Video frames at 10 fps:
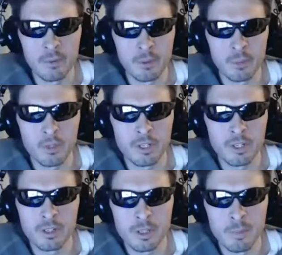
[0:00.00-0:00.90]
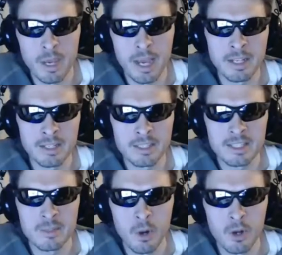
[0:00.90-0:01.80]
one of your companions
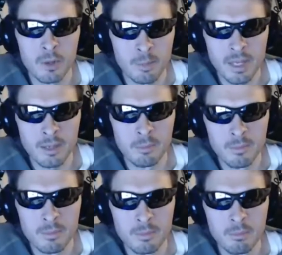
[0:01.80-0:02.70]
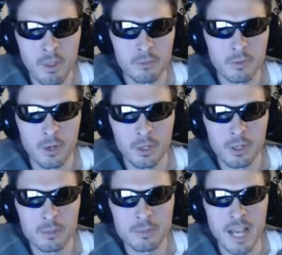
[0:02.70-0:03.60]
where the big motherfucker
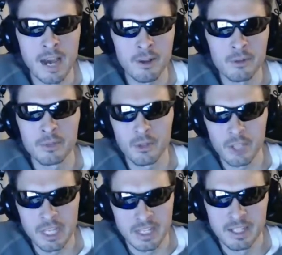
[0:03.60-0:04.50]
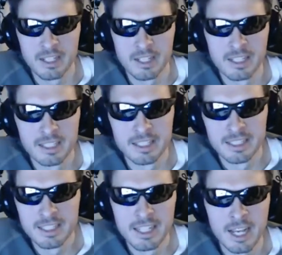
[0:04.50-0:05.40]
comes out of the lake,
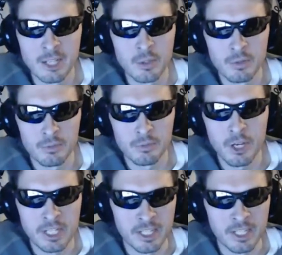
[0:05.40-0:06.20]
and you can fight it.